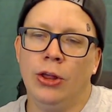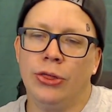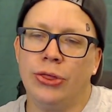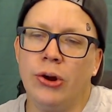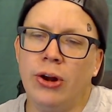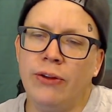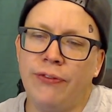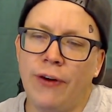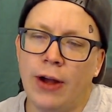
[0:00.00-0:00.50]

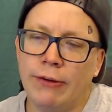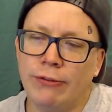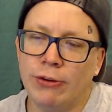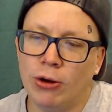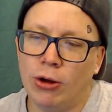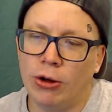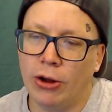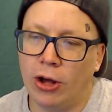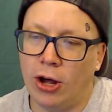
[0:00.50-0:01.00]

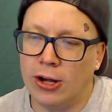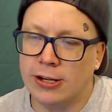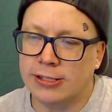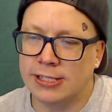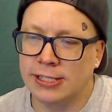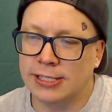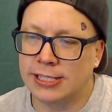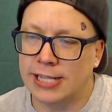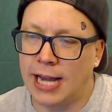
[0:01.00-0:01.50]
35-year-old
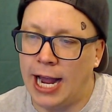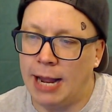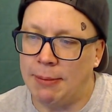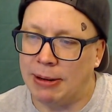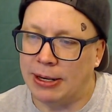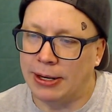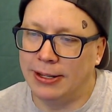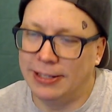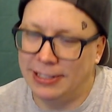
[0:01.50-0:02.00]
Austin
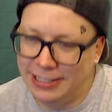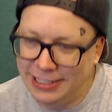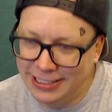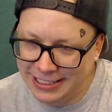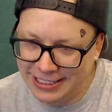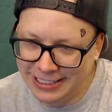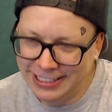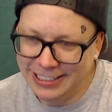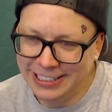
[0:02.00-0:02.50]
Simon.
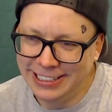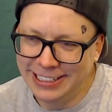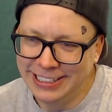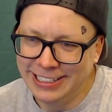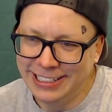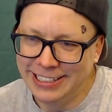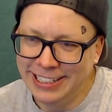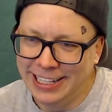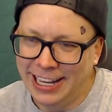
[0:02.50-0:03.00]

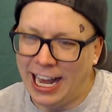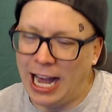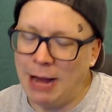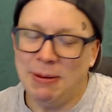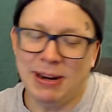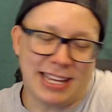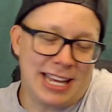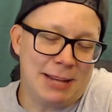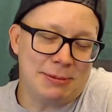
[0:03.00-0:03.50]
I'm
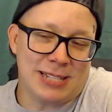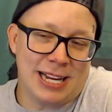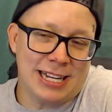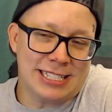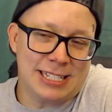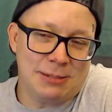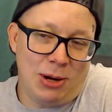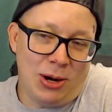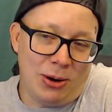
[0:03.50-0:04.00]
going to keep saying
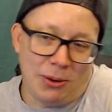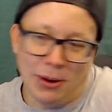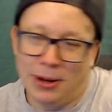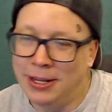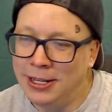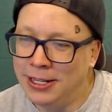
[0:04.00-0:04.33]
Simone.